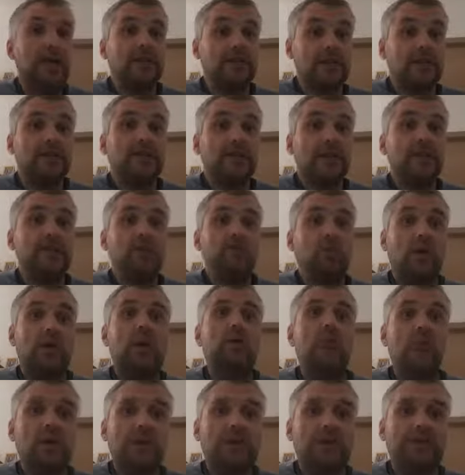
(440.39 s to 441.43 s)
General says,
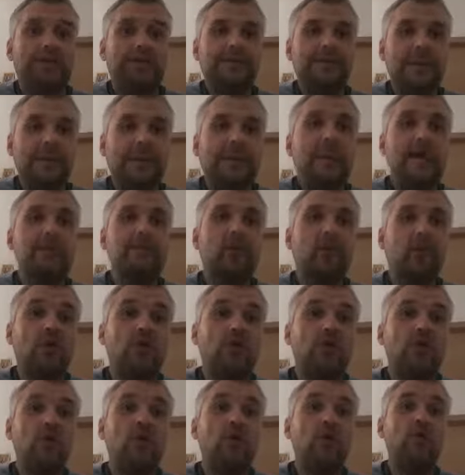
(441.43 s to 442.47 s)
very well, can I
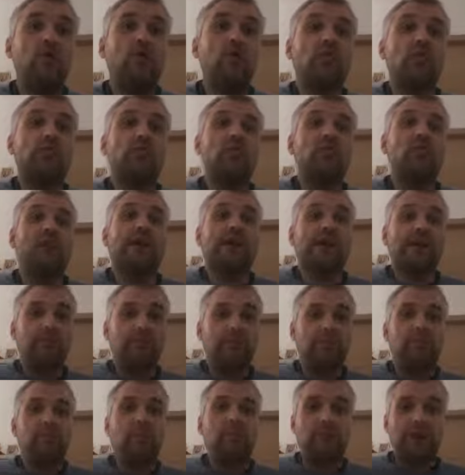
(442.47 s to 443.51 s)
borrow from you a
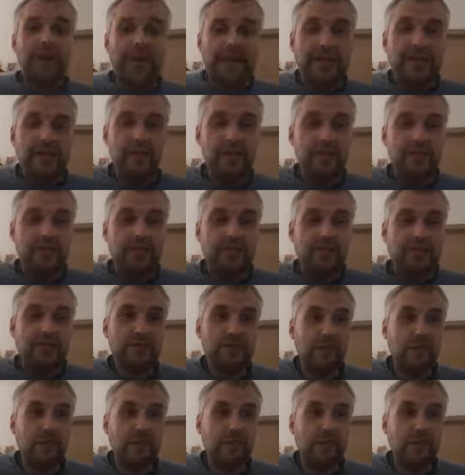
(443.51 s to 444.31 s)
couple of grenades?